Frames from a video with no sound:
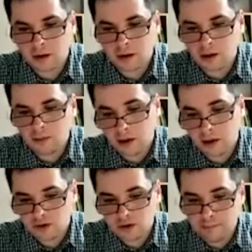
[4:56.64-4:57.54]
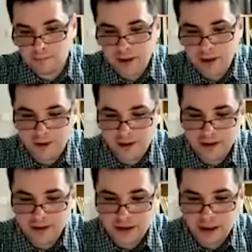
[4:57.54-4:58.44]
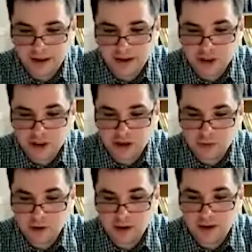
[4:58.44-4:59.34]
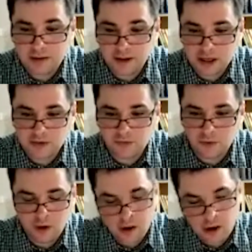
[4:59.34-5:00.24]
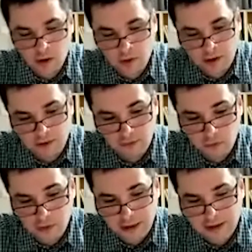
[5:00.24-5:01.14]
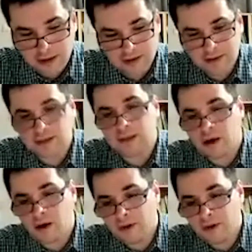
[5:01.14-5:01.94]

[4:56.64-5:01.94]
because by playing g3 and h4, we have weakened the white